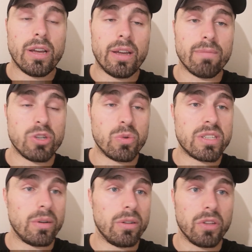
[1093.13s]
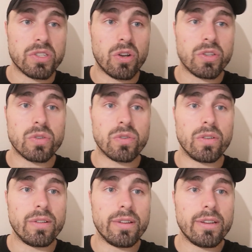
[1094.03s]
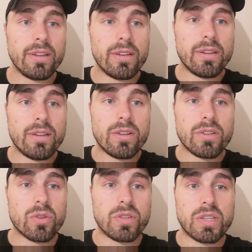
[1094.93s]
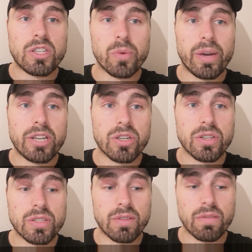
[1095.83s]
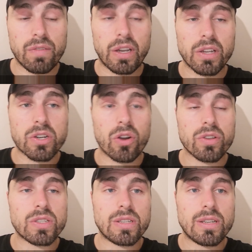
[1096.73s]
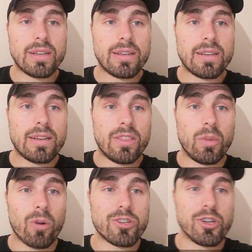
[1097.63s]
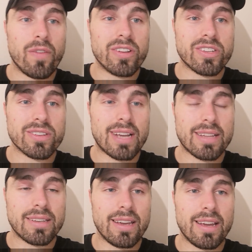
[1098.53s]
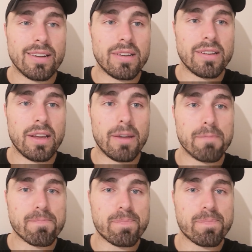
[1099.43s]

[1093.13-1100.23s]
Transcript: due to illness or sudden situations, and fingers crossed they're watching over us on Saturday, and the